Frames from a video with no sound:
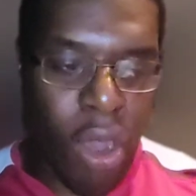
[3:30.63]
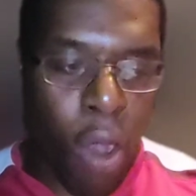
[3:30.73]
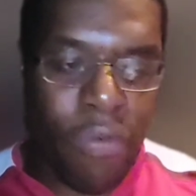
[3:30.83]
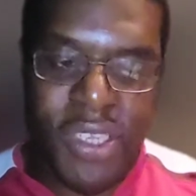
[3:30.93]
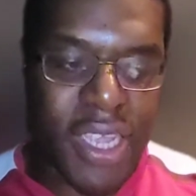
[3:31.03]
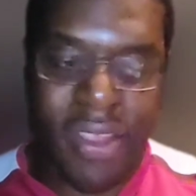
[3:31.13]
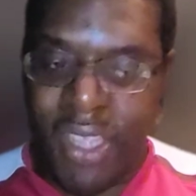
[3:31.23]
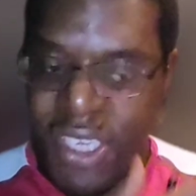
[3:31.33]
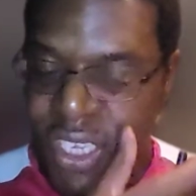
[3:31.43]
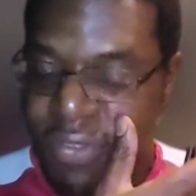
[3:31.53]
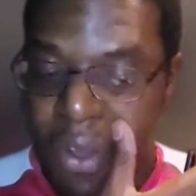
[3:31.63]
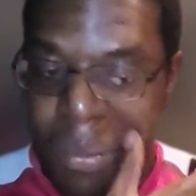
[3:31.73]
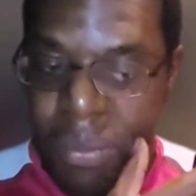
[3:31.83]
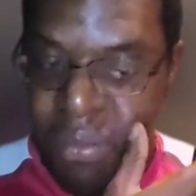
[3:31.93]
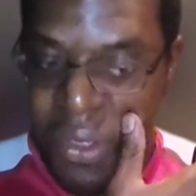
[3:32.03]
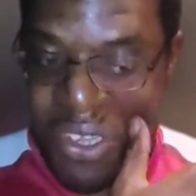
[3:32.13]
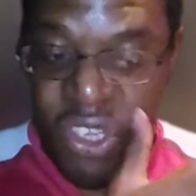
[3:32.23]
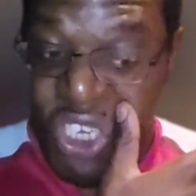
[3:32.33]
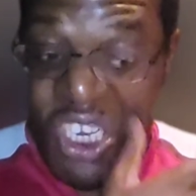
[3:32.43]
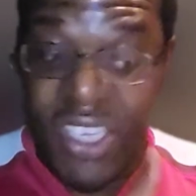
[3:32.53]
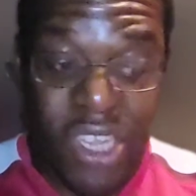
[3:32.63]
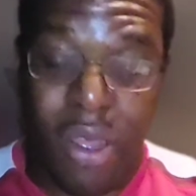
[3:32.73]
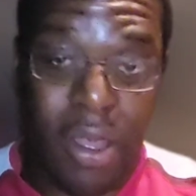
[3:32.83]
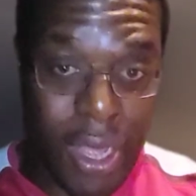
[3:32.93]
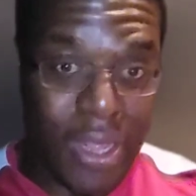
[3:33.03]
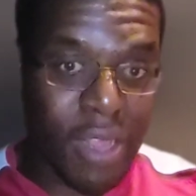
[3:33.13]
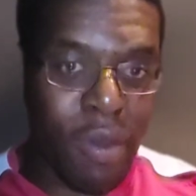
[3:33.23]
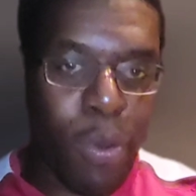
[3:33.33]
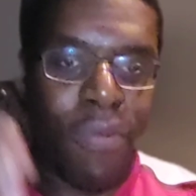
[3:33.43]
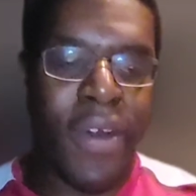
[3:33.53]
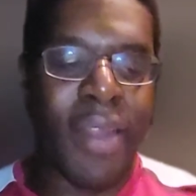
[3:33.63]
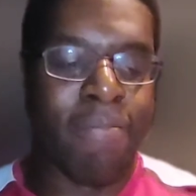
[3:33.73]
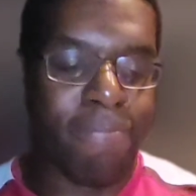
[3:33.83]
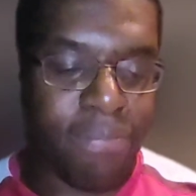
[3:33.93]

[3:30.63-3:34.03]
Obviously, this is because she's a Liverpool fan.